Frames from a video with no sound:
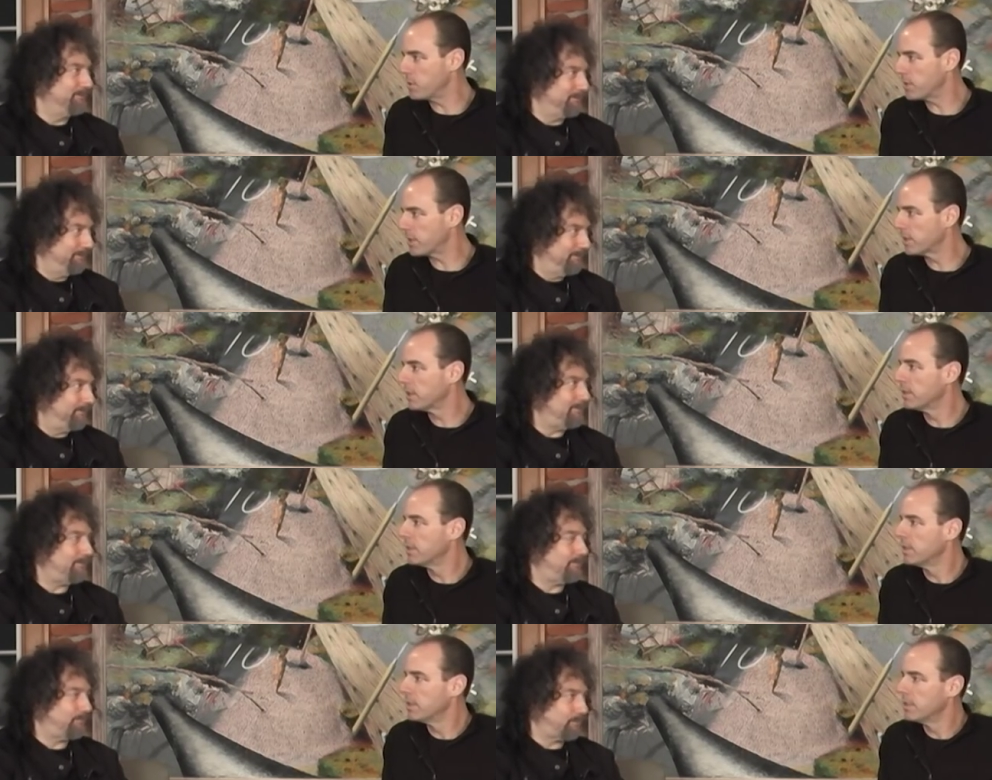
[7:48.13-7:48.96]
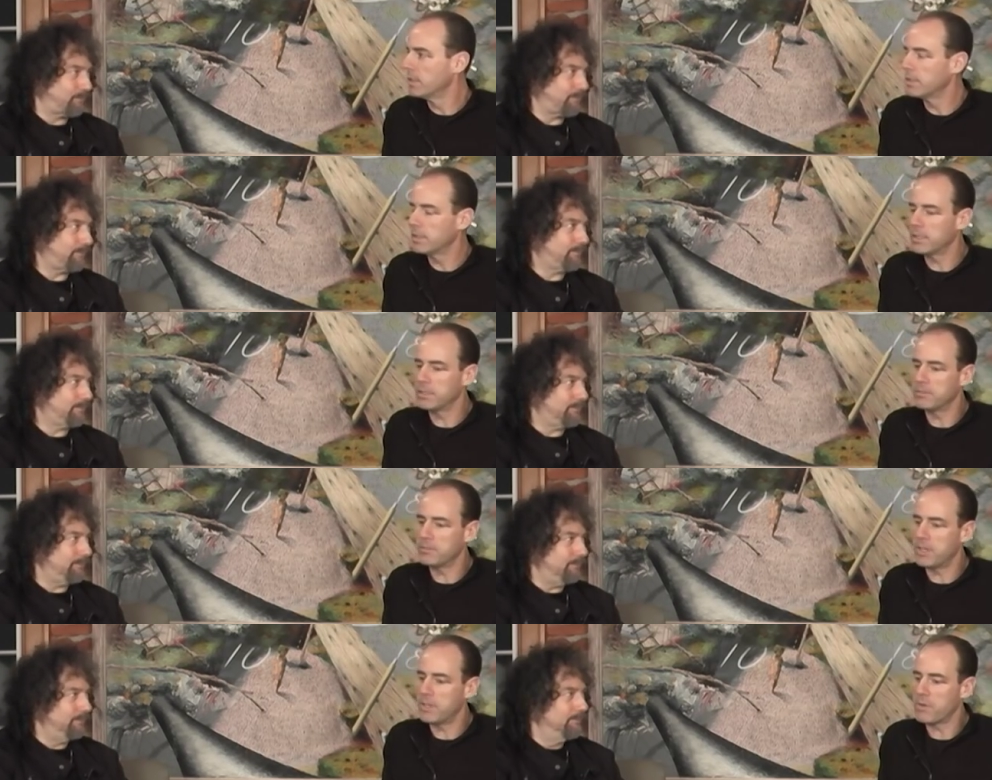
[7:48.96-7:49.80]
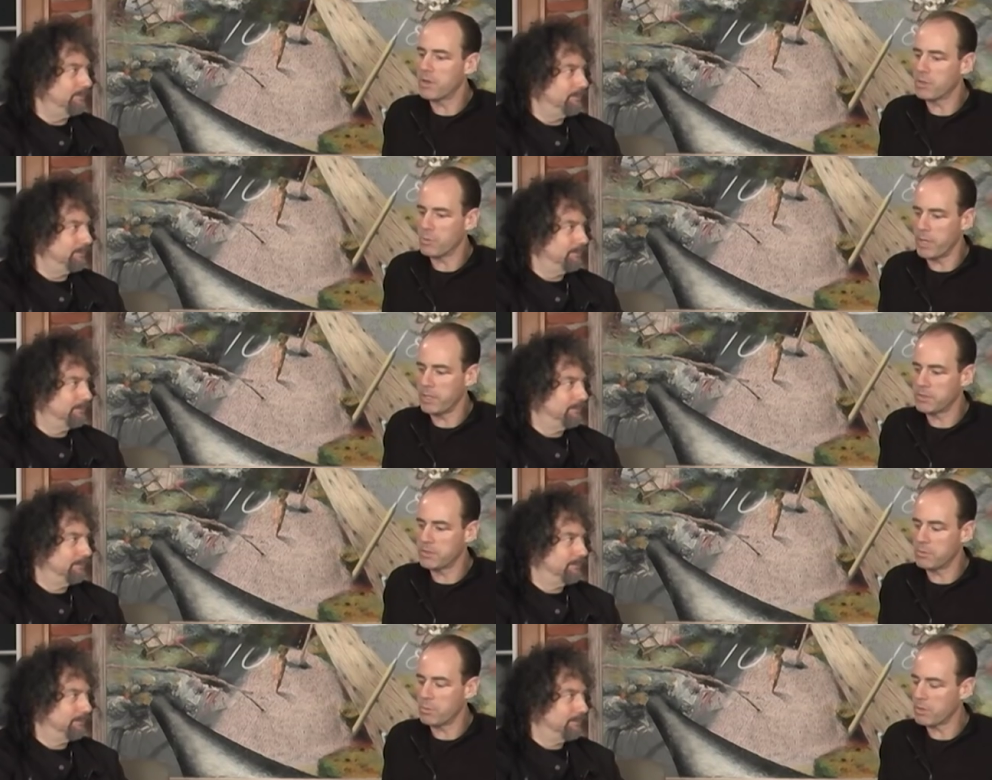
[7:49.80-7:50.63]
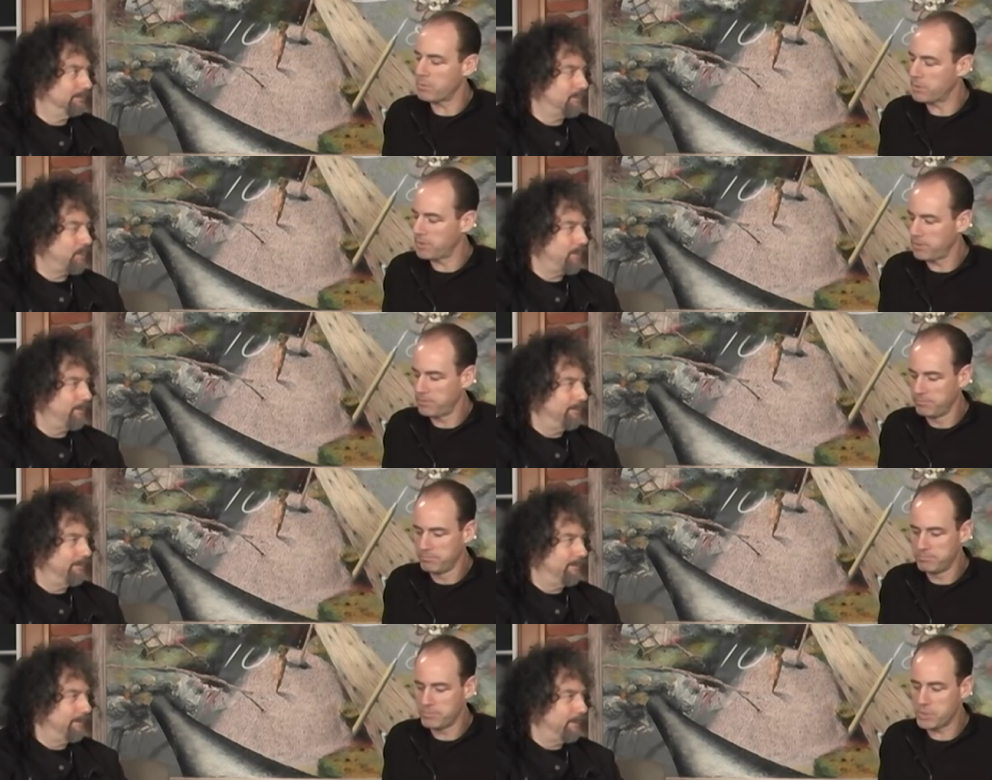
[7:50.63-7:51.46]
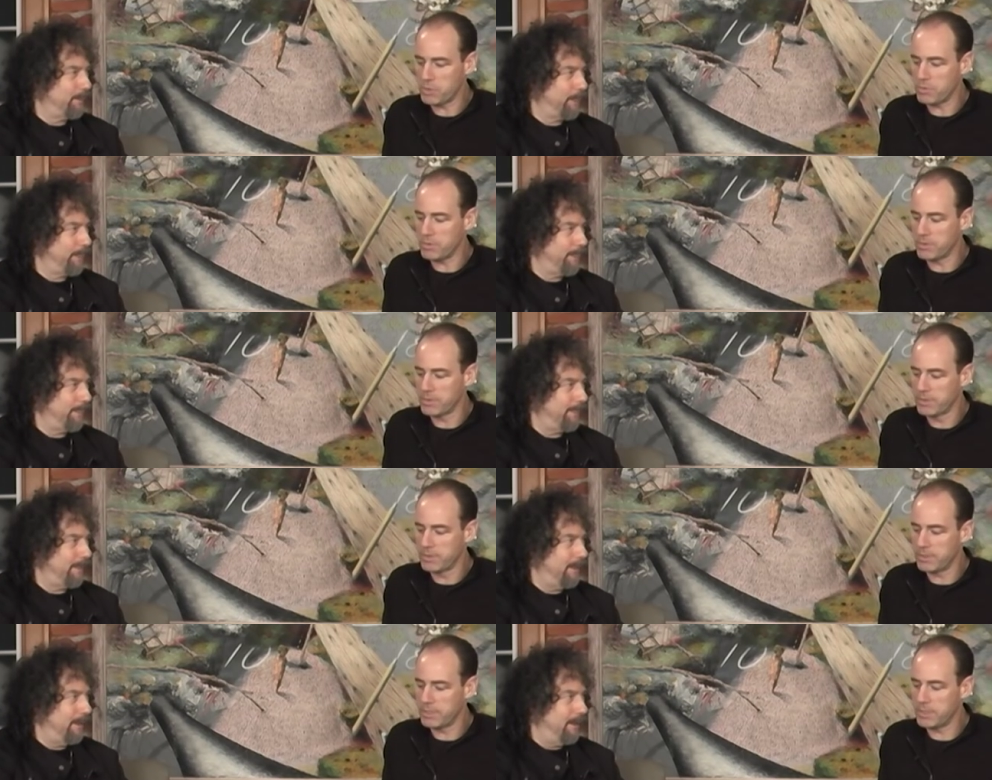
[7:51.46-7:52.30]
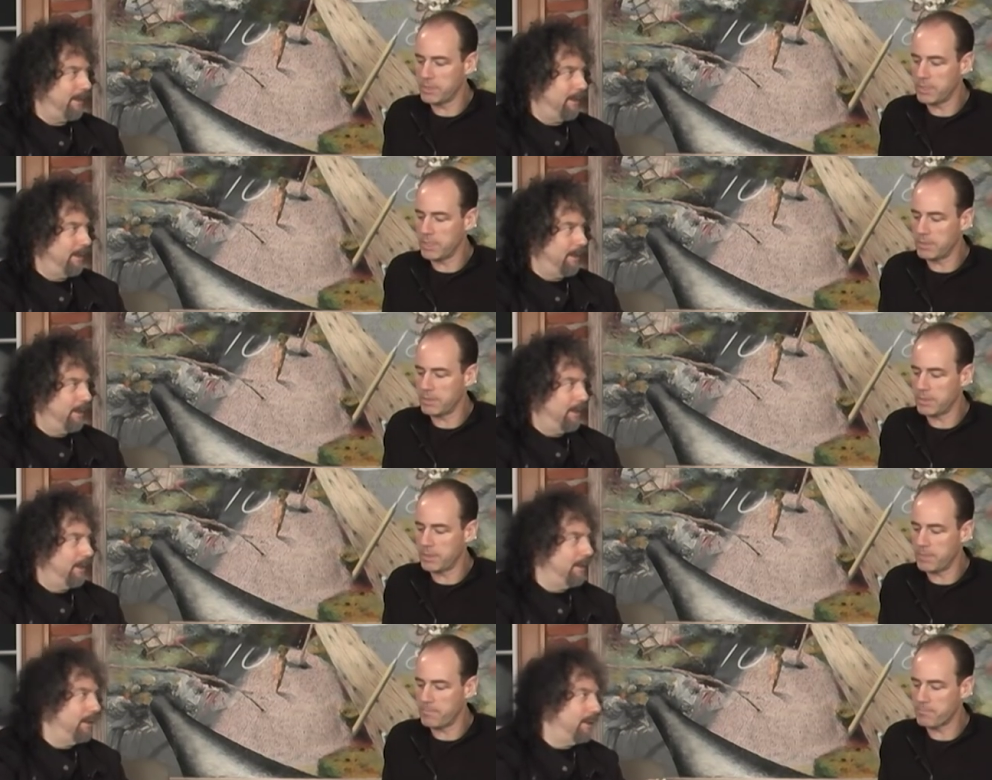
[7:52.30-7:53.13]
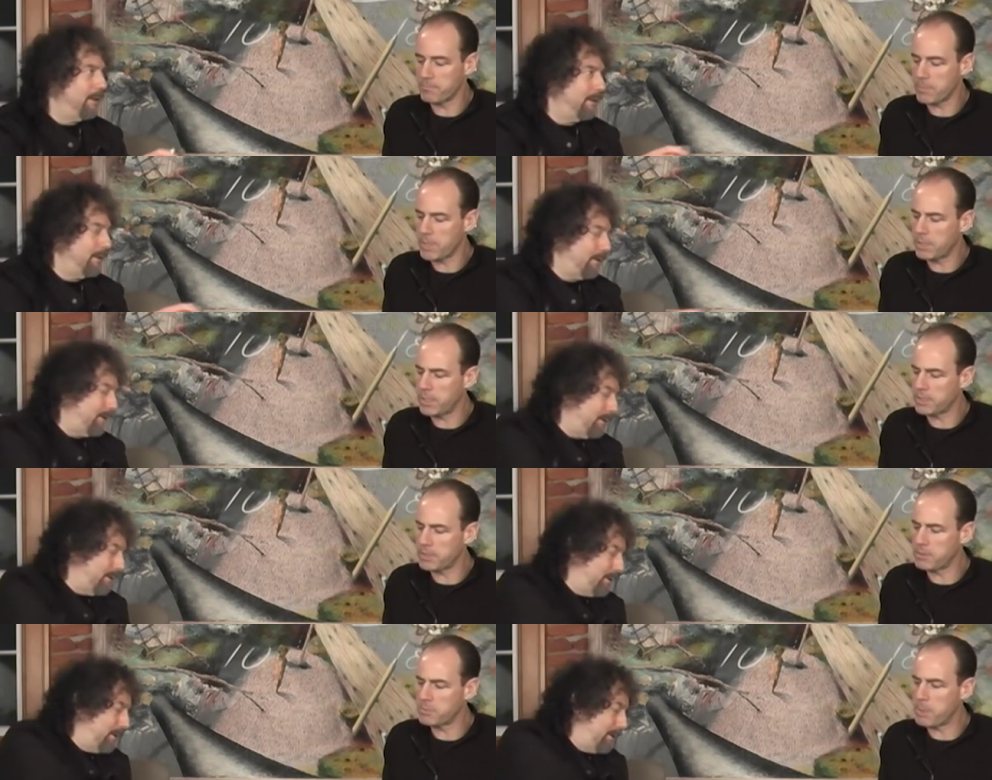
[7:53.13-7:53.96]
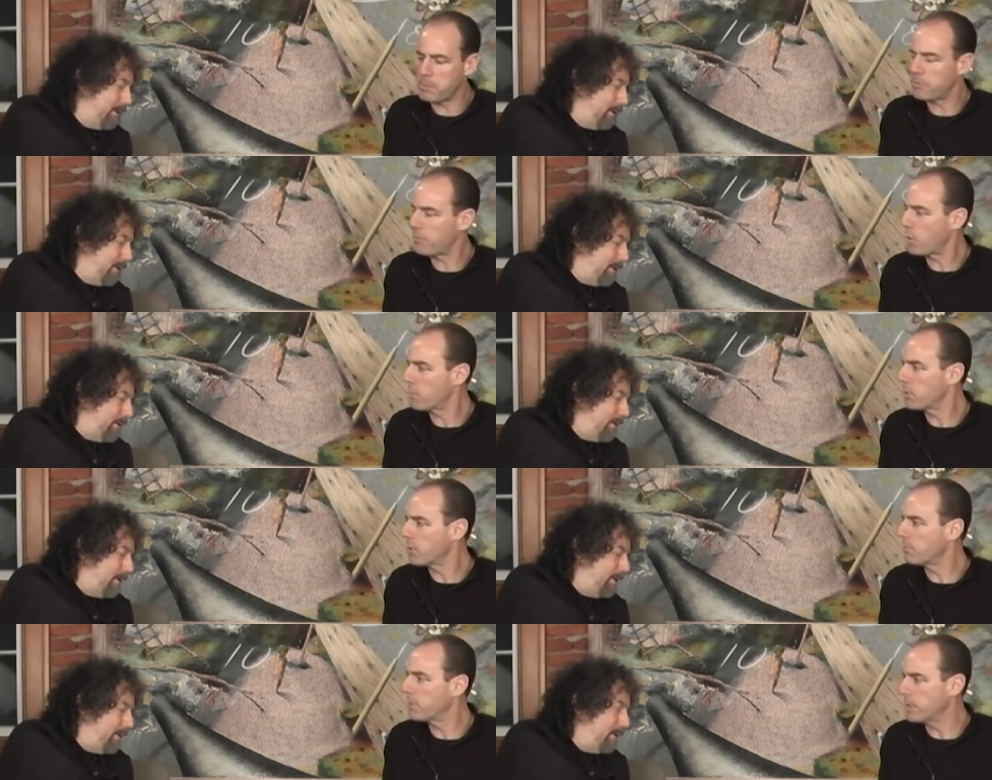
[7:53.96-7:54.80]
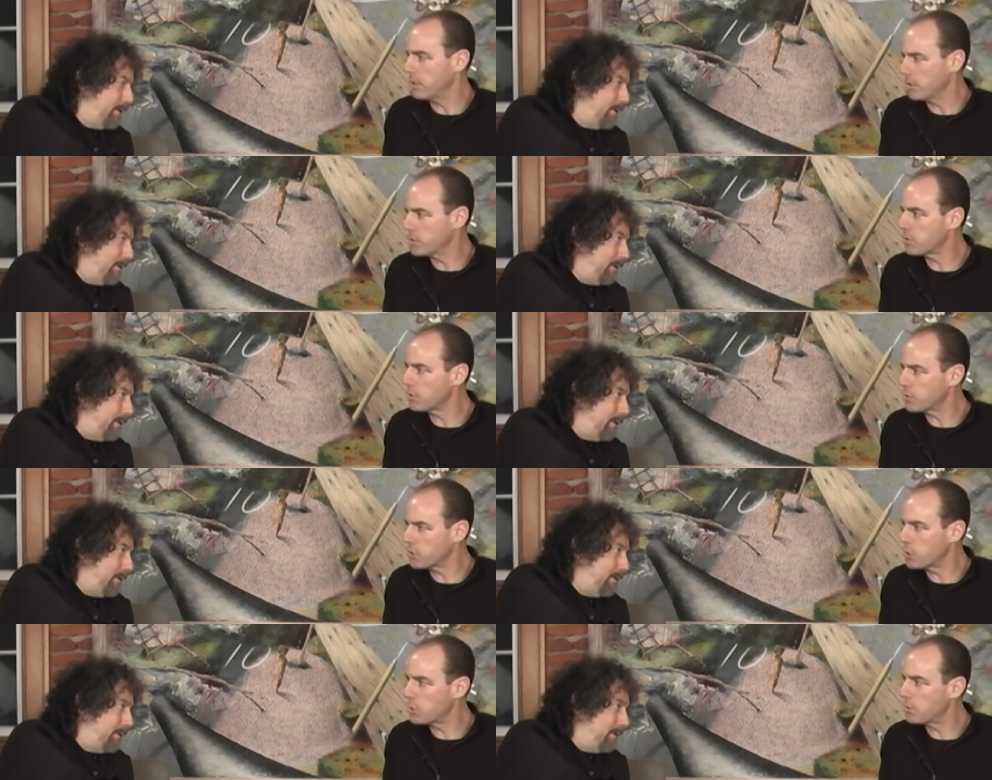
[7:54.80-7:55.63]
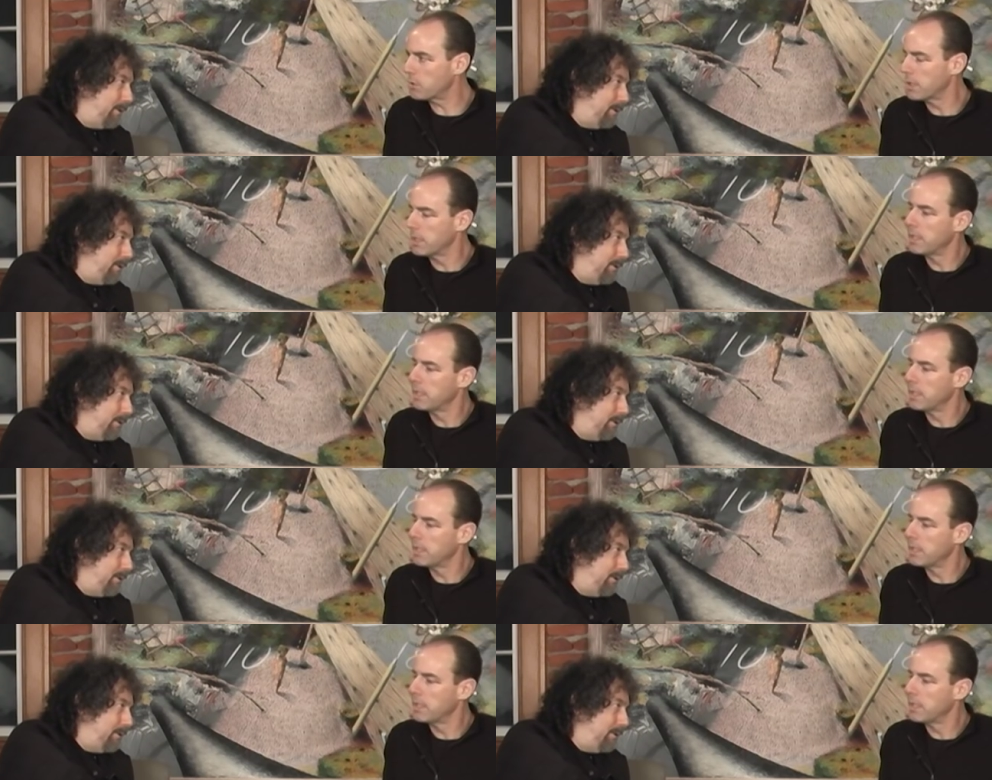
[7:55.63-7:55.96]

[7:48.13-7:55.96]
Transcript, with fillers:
Speaker 1: music of, of our greats and work with students, is that uh, a lot of times people form their opinions too soon,